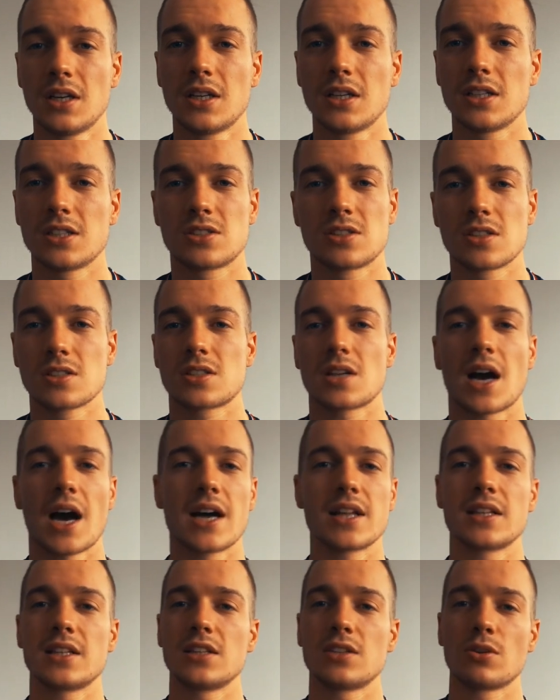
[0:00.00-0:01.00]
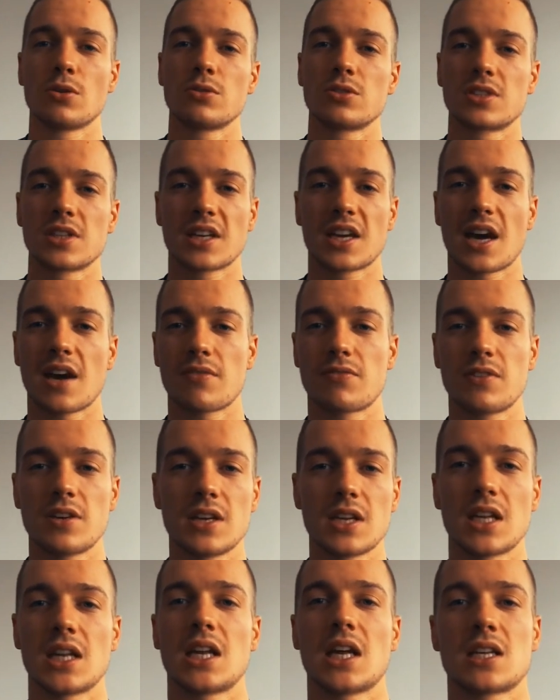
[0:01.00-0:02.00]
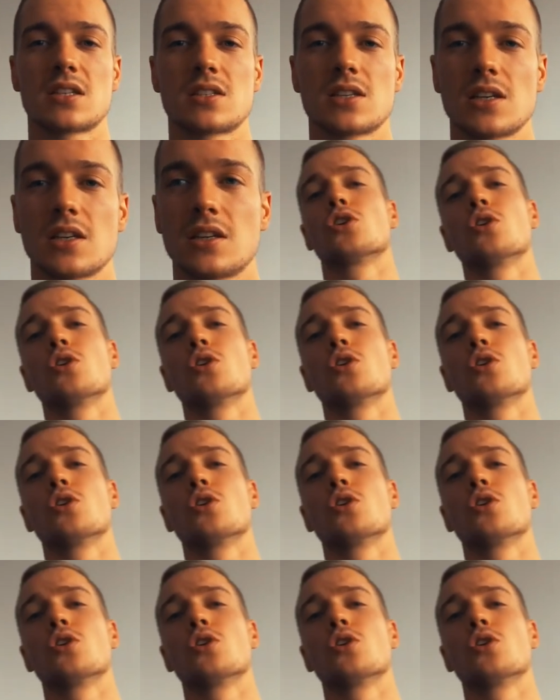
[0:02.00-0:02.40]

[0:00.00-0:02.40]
It's just highly dosed in caffeine and that's it.